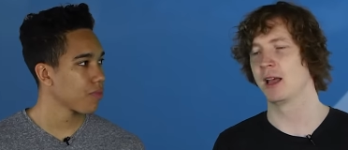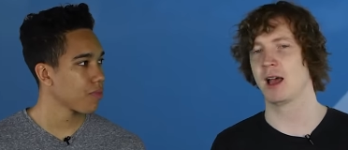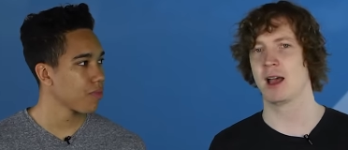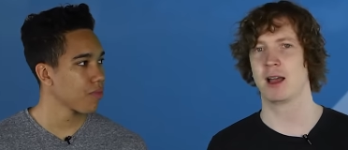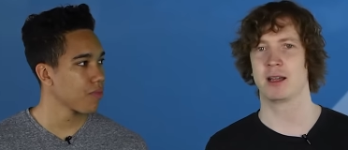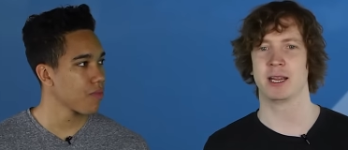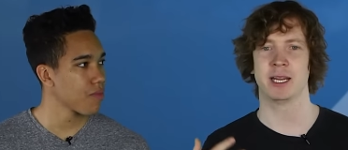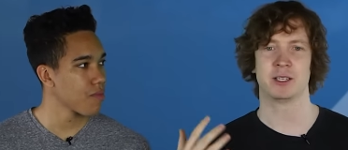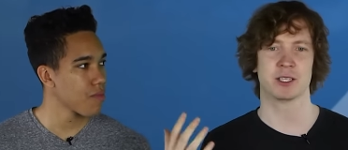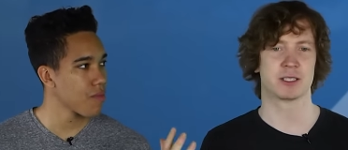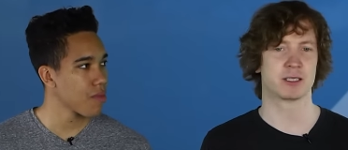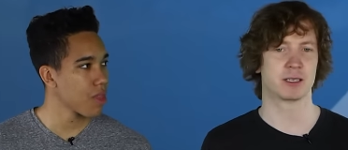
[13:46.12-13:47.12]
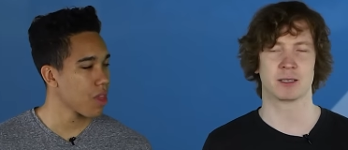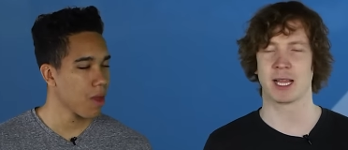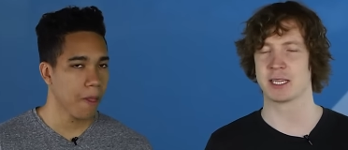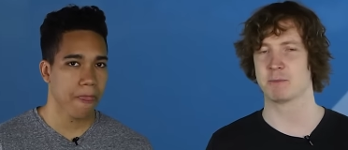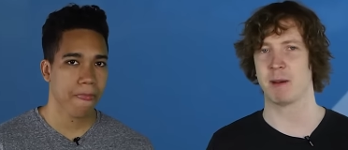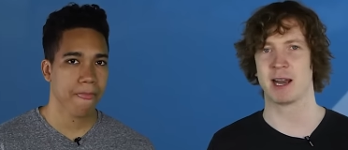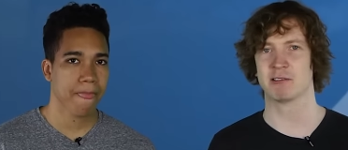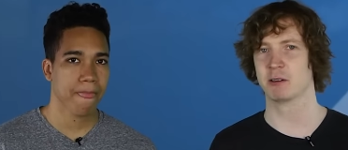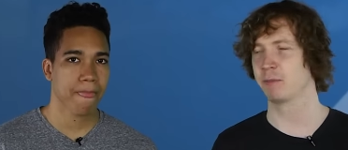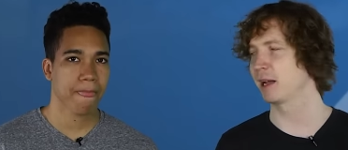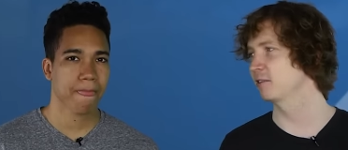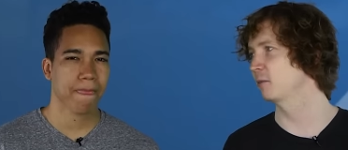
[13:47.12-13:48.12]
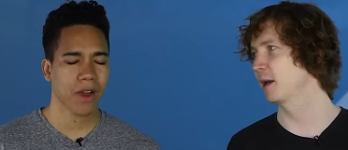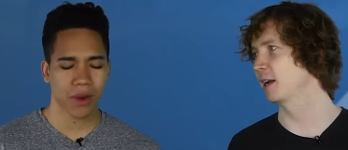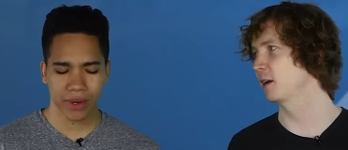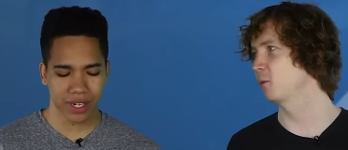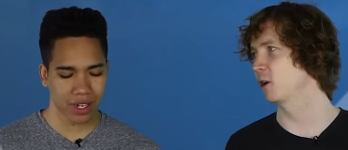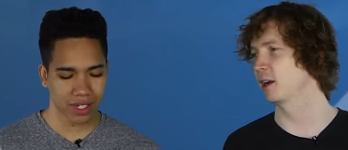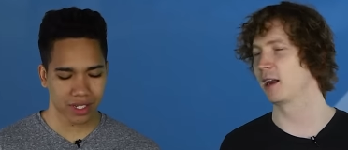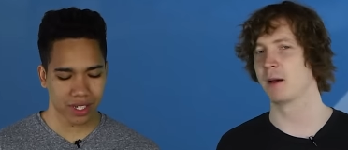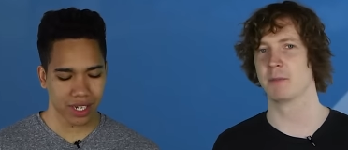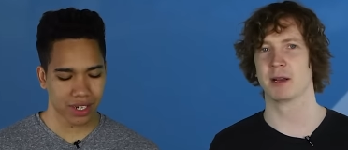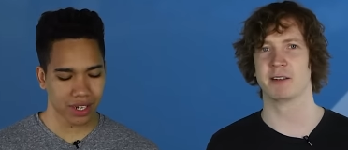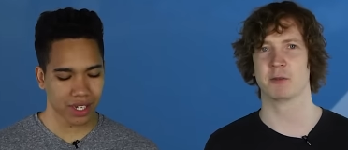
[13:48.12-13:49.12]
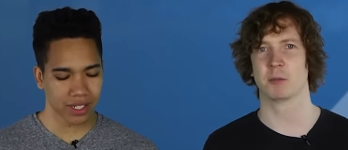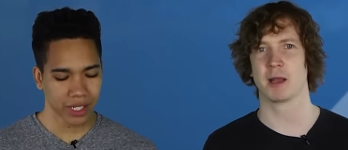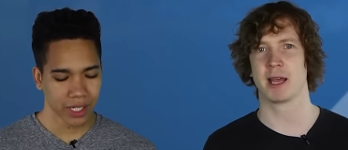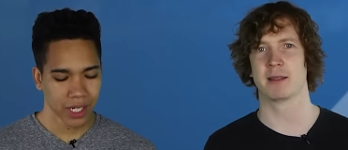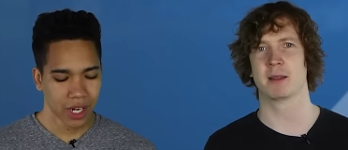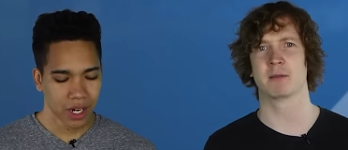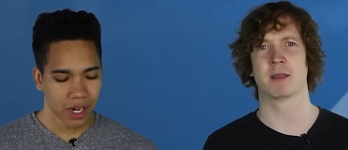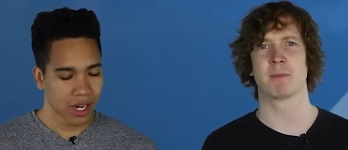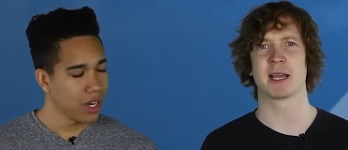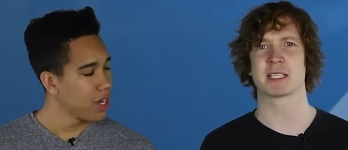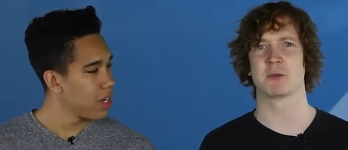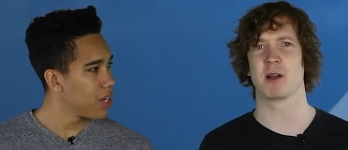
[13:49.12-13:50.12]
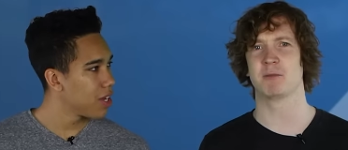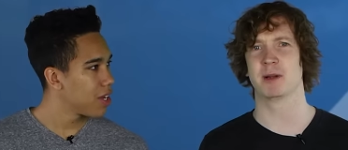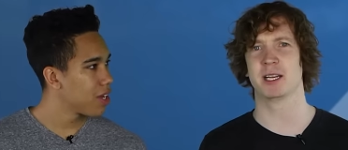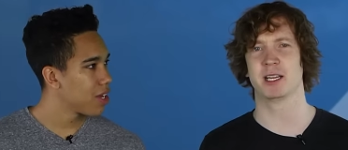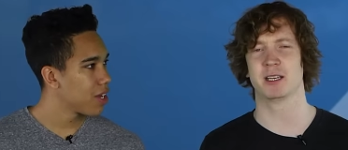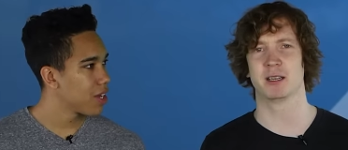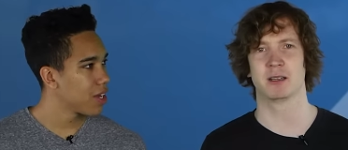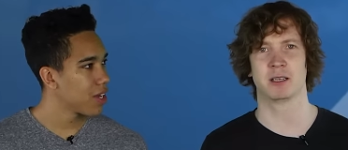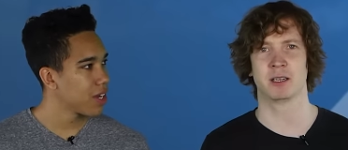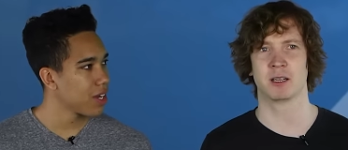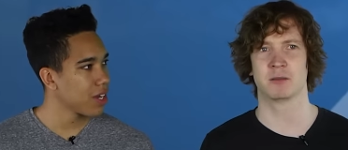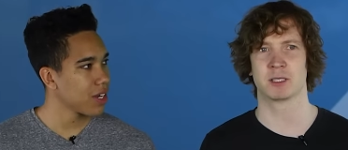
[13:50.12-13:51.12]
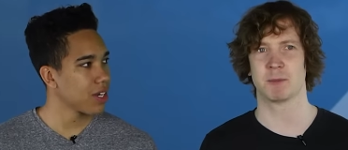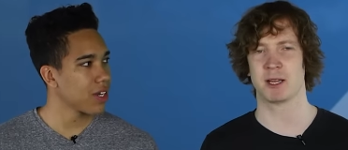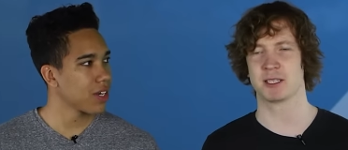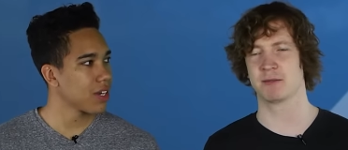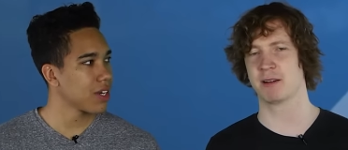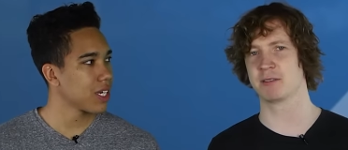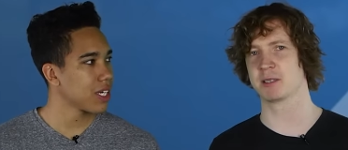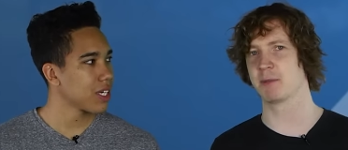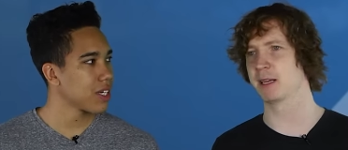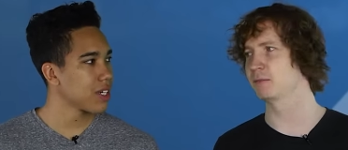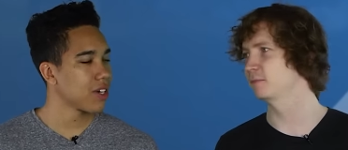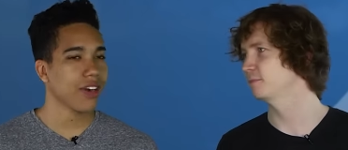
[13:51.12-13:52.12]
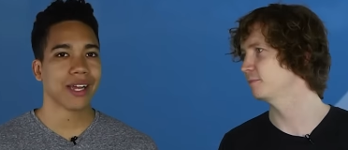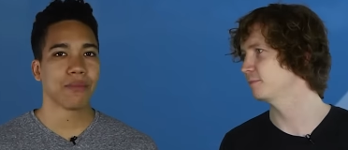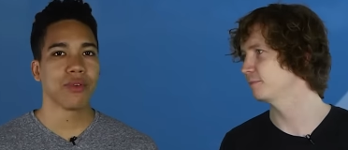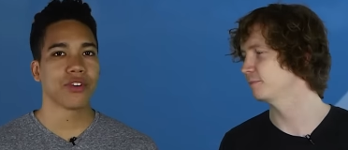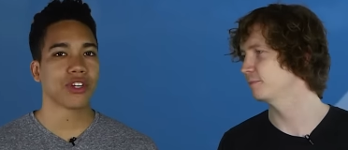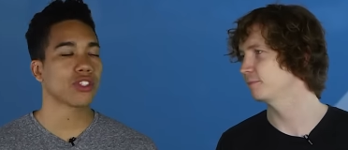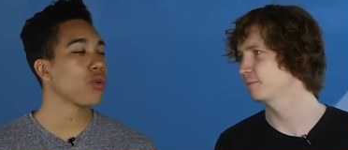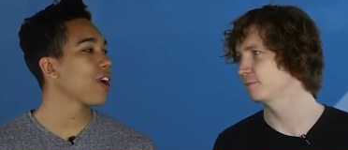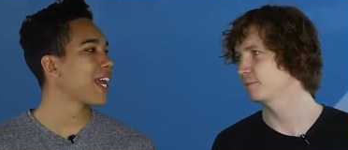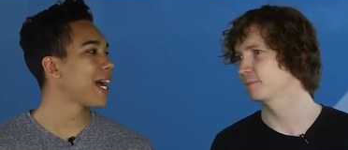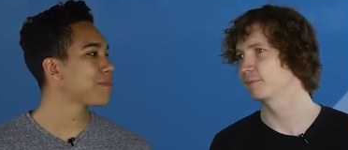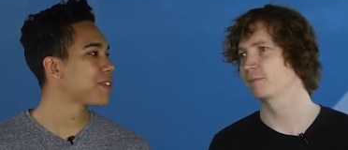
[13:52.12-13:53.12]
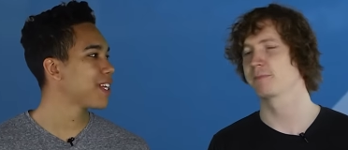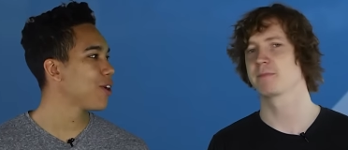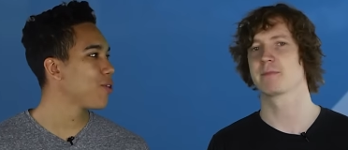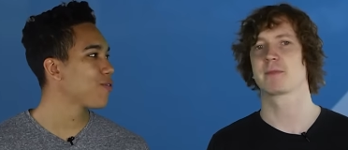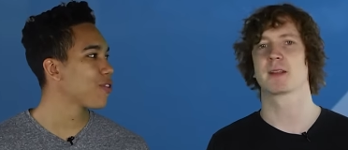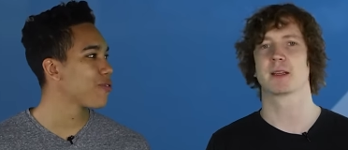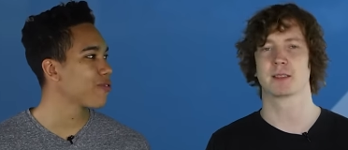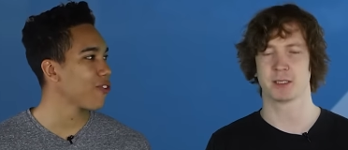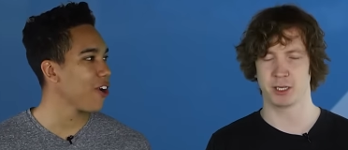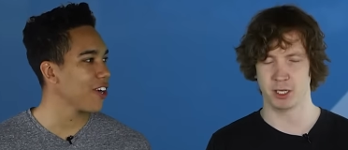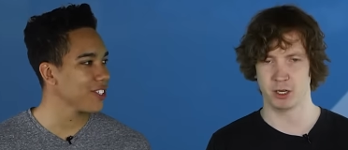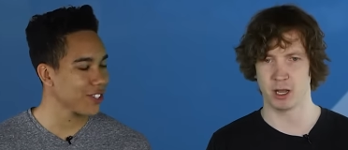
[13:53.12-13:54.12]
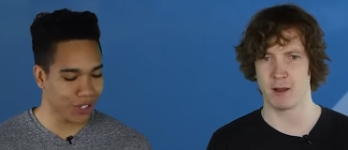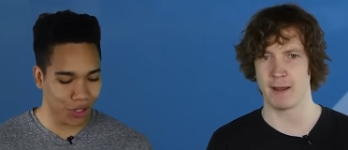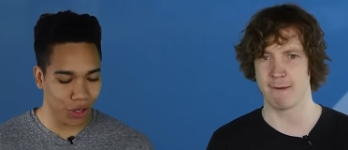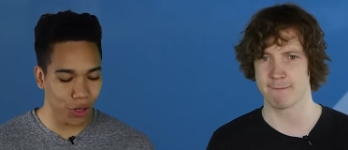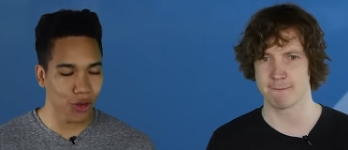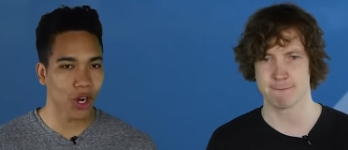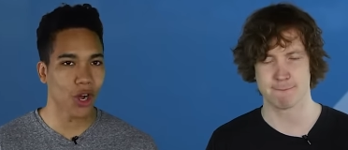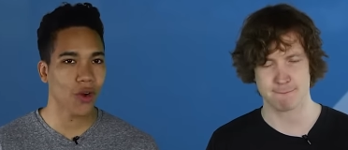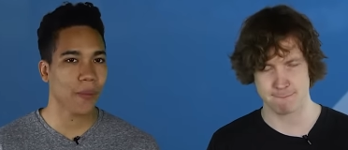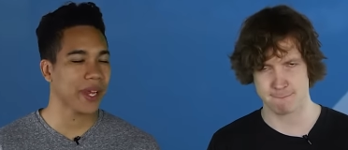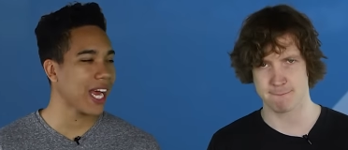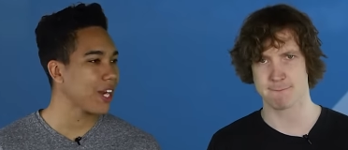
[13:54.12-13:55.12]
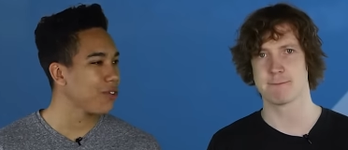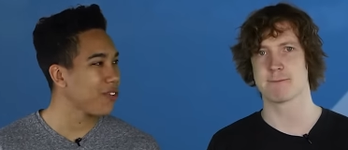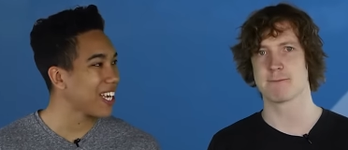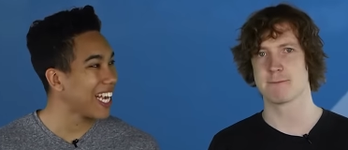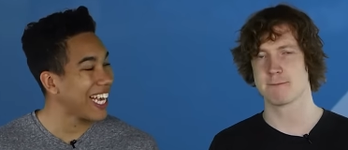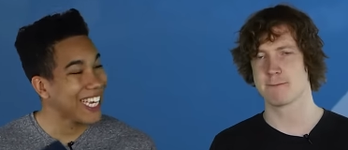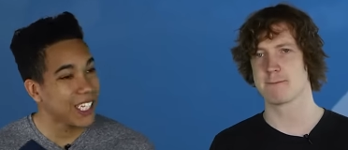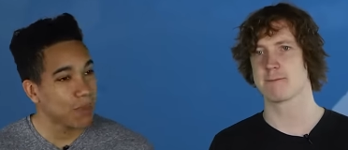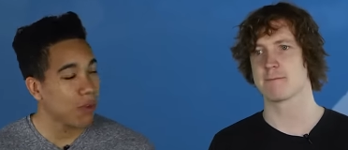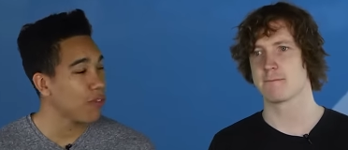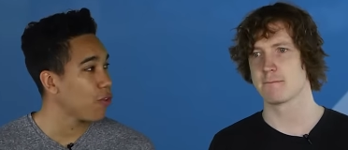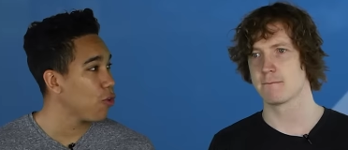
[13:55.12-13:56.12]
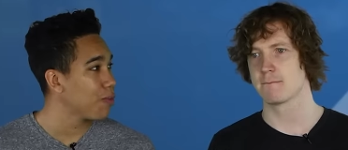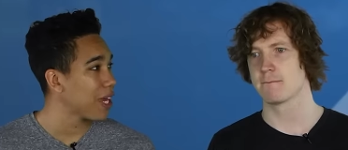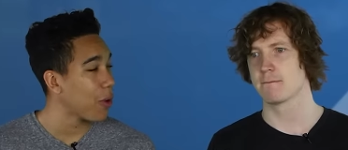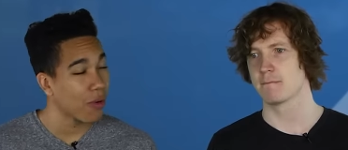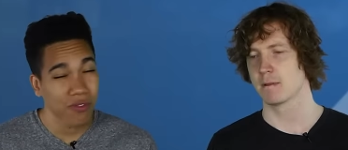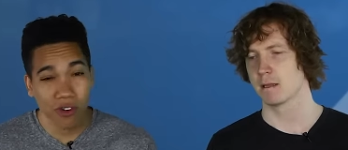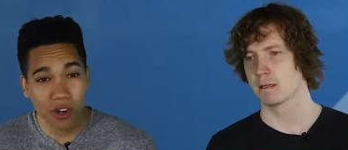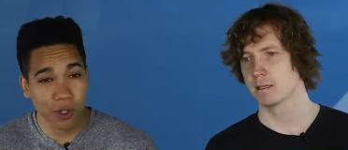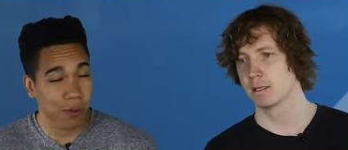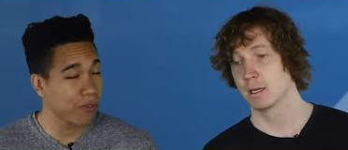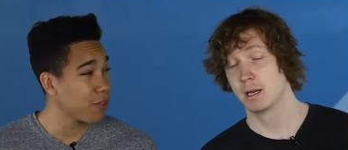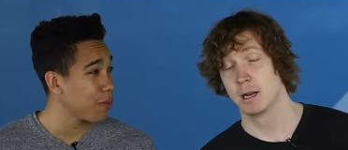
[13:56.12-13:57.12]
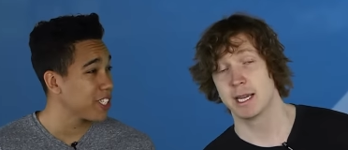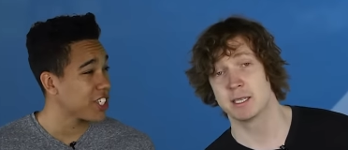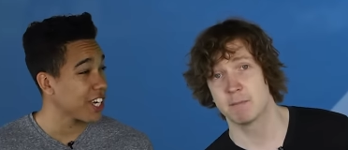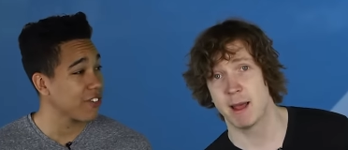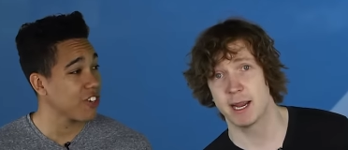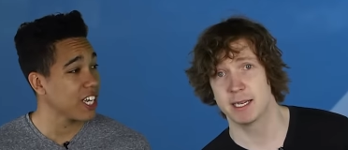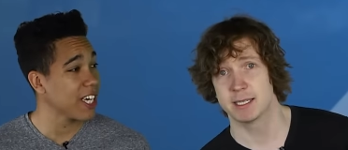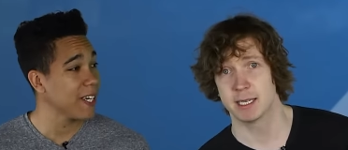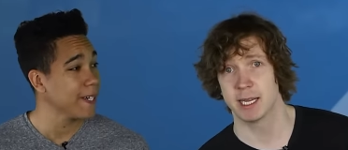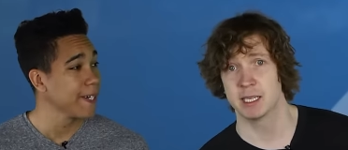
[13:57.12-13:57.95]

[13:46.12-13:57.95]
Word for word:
Speaker 1: uh, he just gets better and better and oh, better. Oh, what does. an unbelievable player. The, the, best 12 million, you know, Spurs have ever spent.
Speaker 2: All right, moving on to our captain over in France, Hugo. Yeah. Hugo I mean, how do you think he's performed? How are France performing he's generally? Made,